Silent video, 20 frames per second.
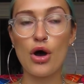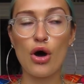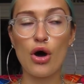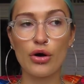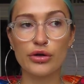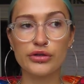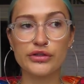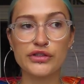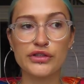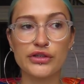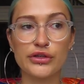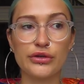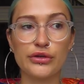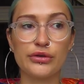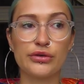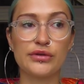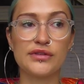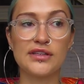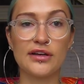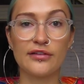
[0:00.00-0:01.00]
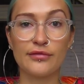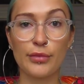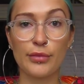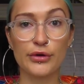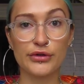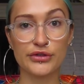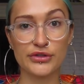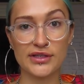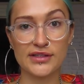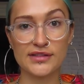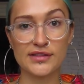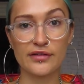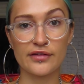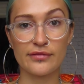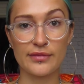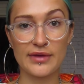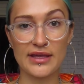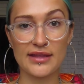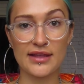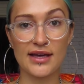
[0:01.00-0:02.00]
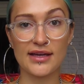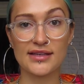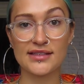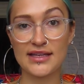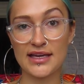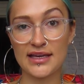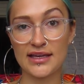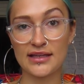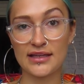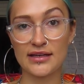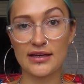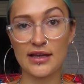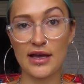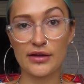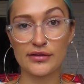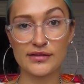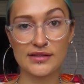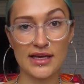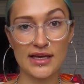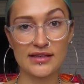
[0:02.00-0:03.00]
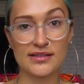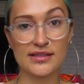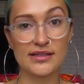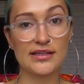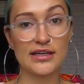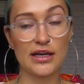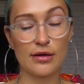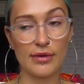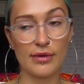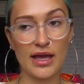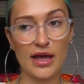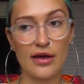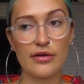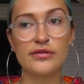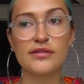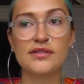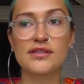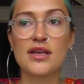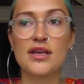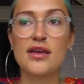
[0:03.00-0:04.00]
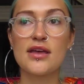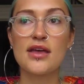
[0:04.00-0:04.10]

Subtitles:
onto self-portraits of me that I'd taken outside near my house.